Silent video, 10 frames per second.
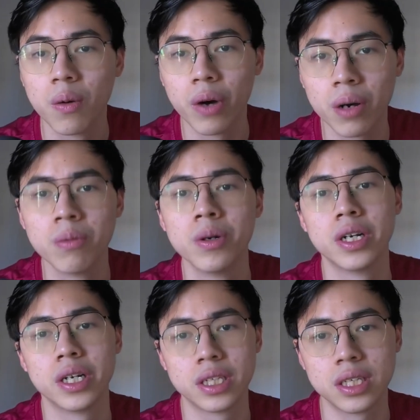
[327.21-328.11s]
Well,
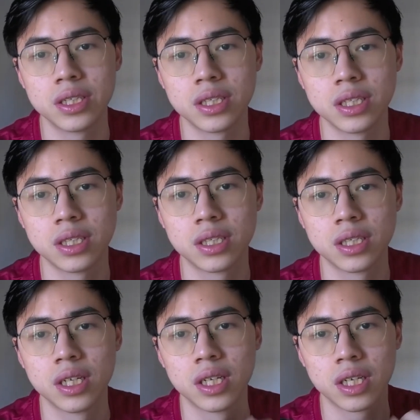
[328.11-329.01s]
this
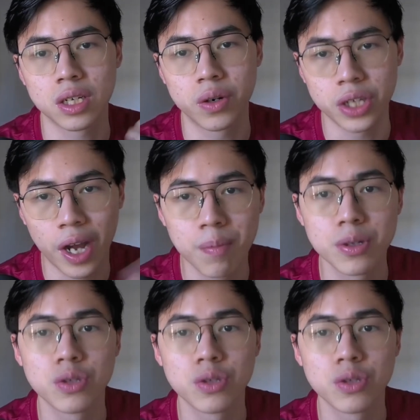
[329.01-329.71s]
is going to help